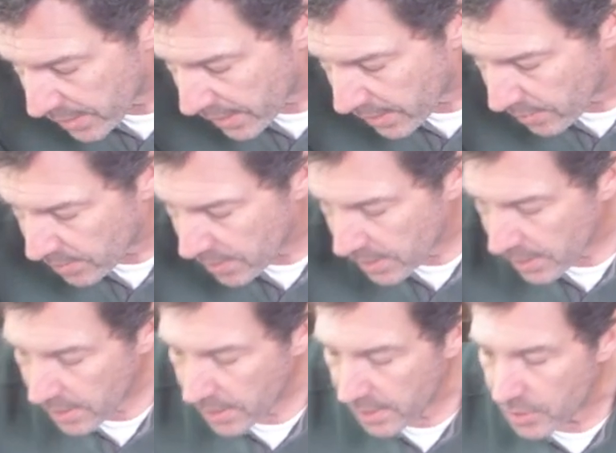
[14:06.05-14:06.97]
down
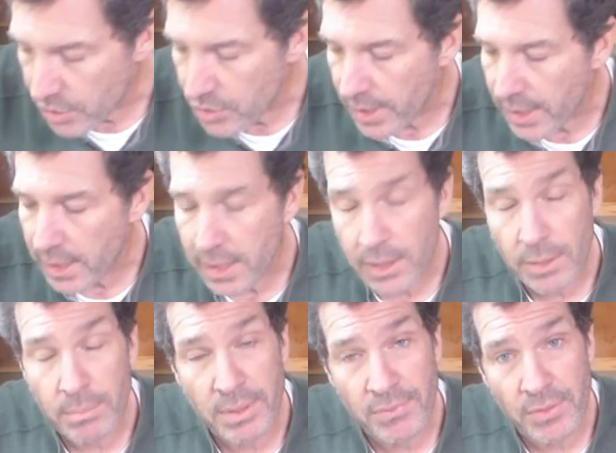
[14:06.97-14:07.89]
just a hair
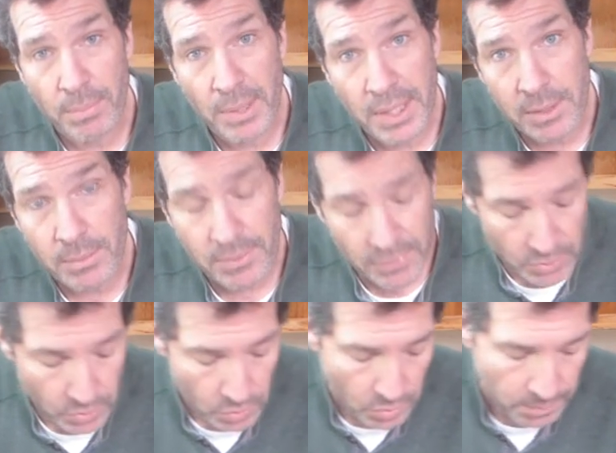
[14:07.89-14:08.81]
above the bottom of the
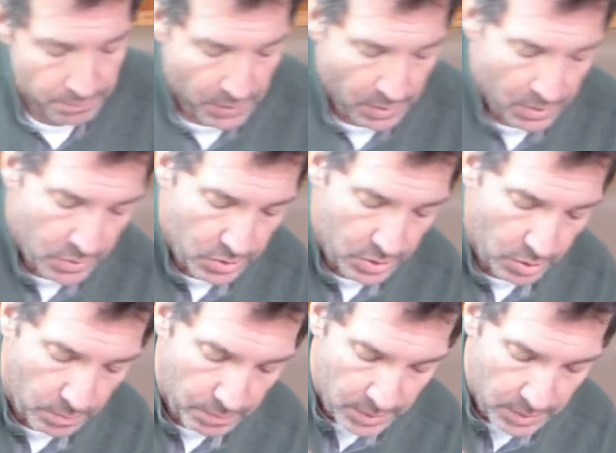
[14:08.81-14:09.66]
hole so